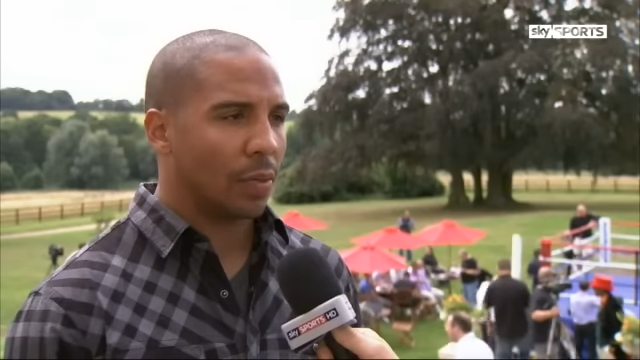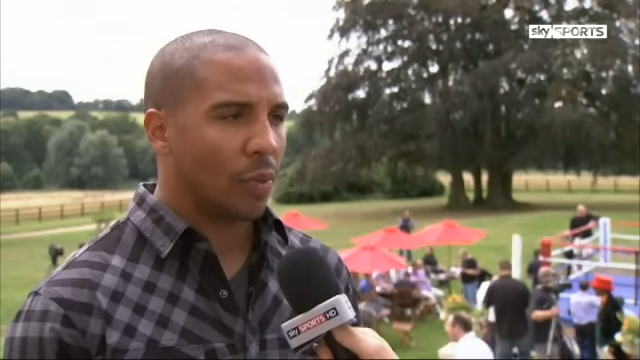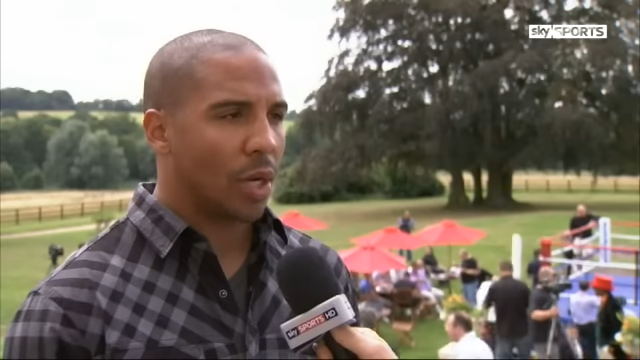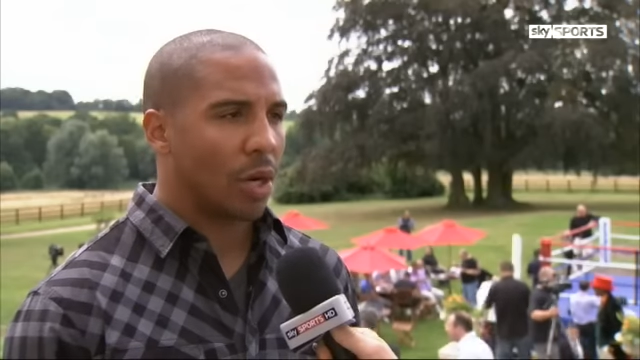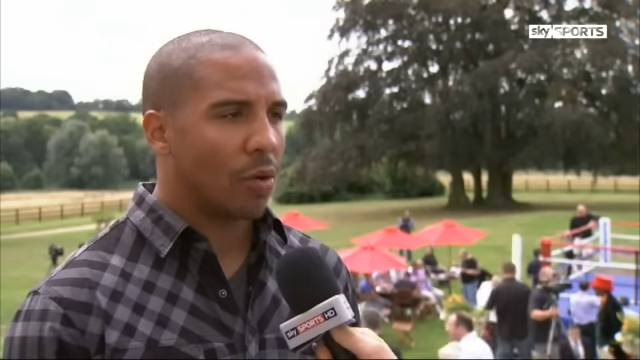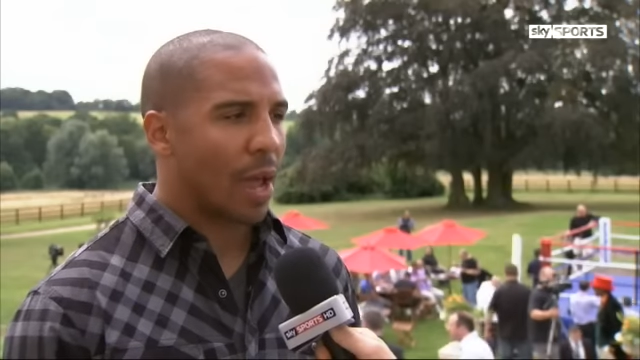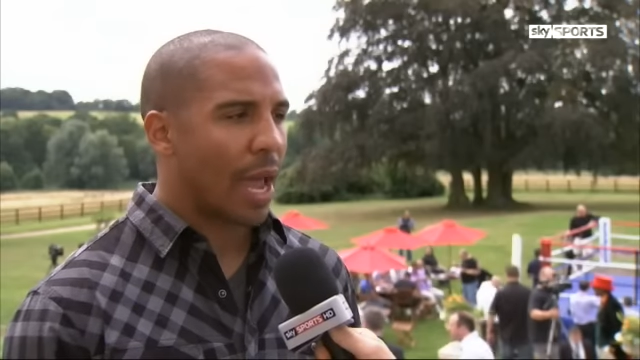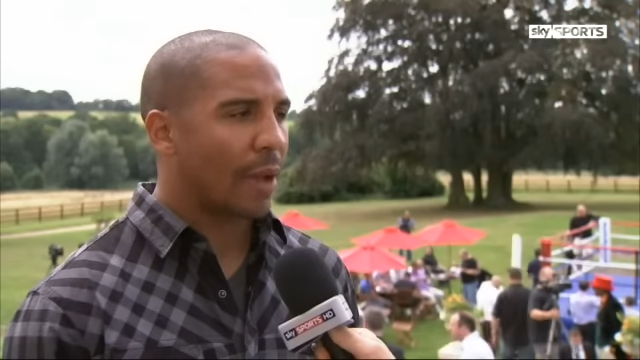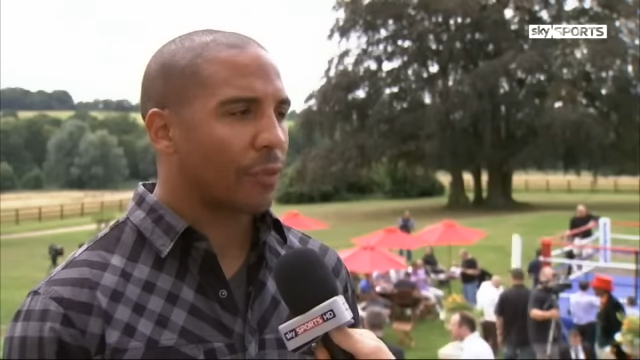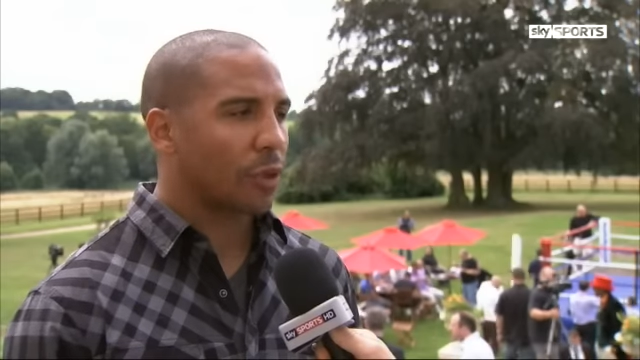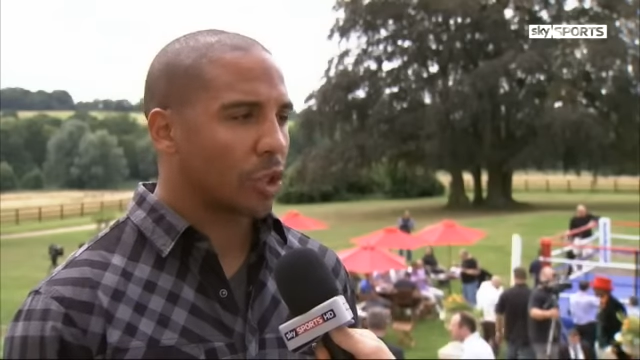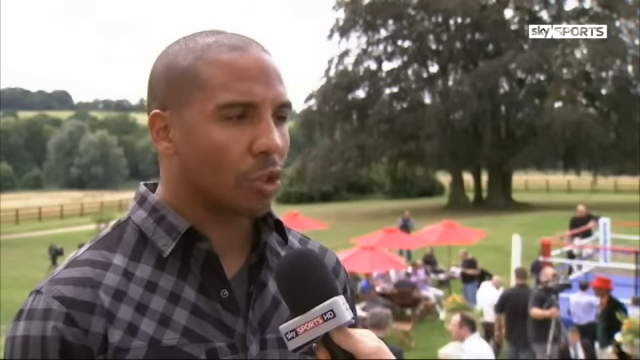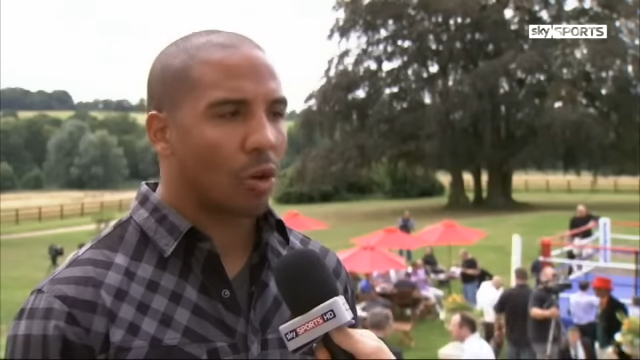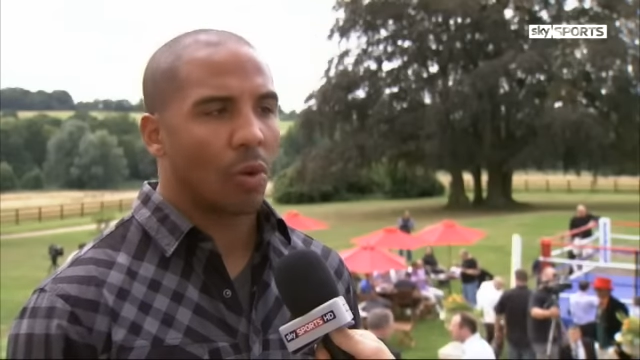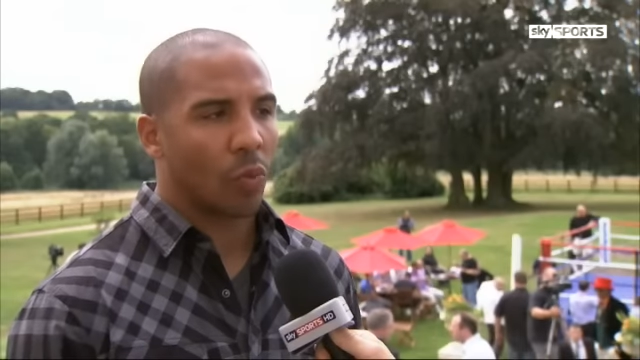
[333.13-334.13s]
We don't have to
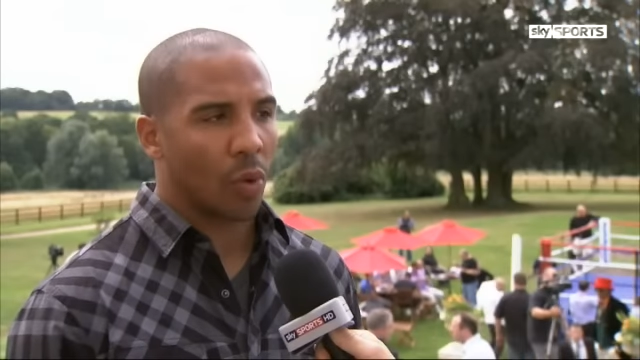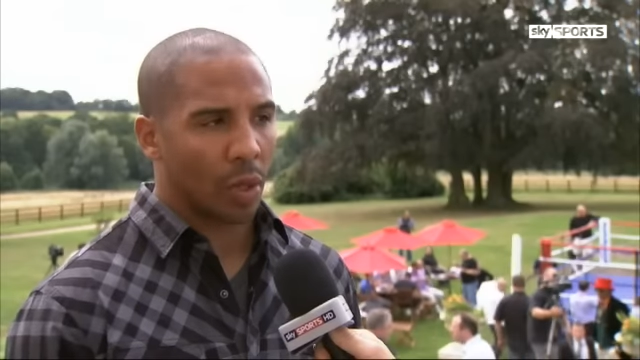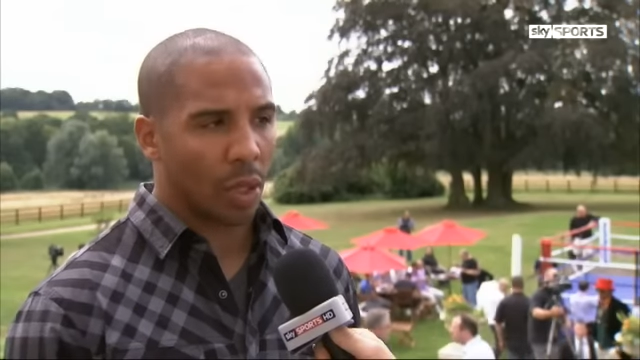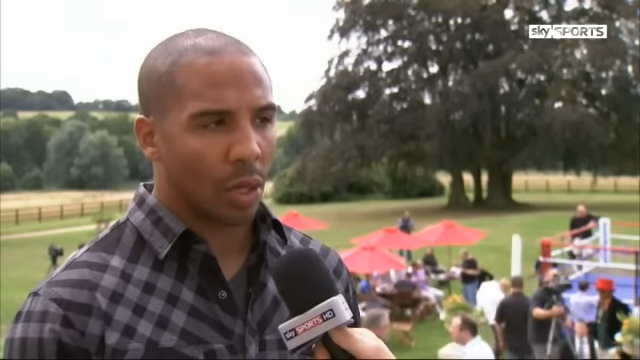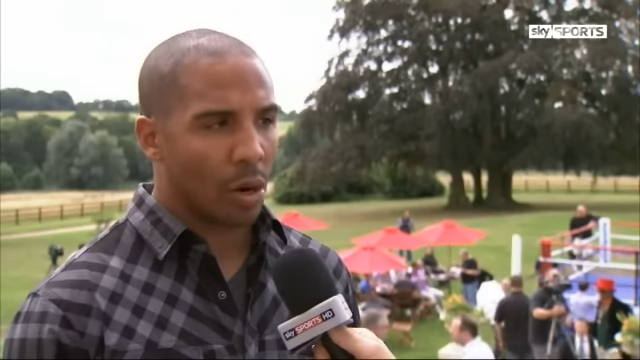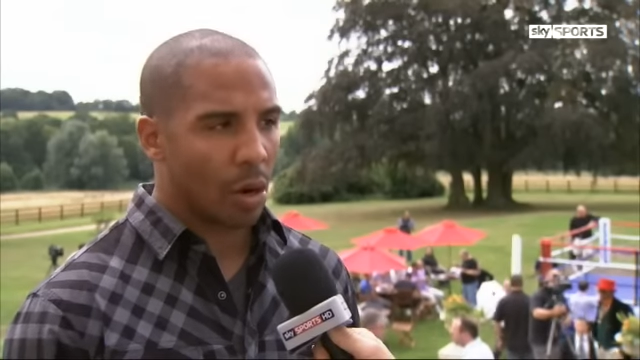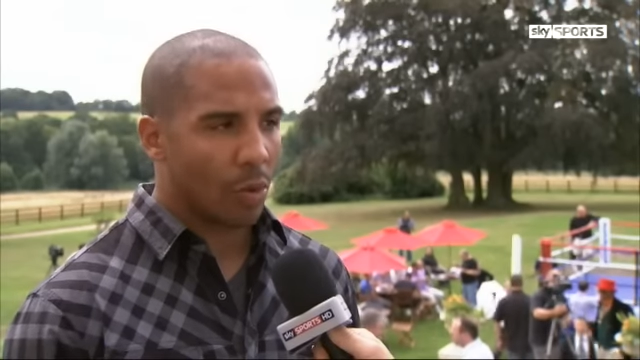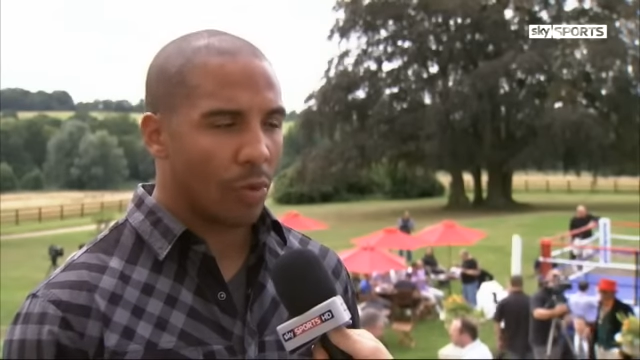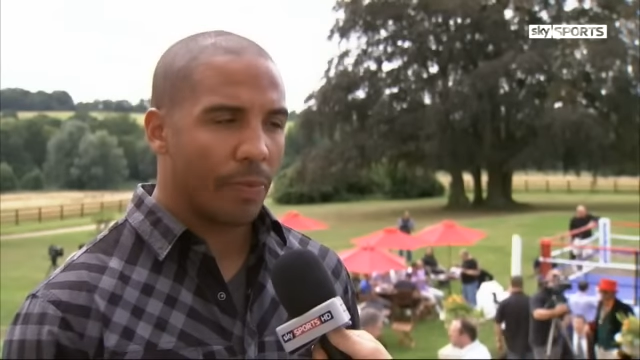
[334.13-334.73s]
start working hard.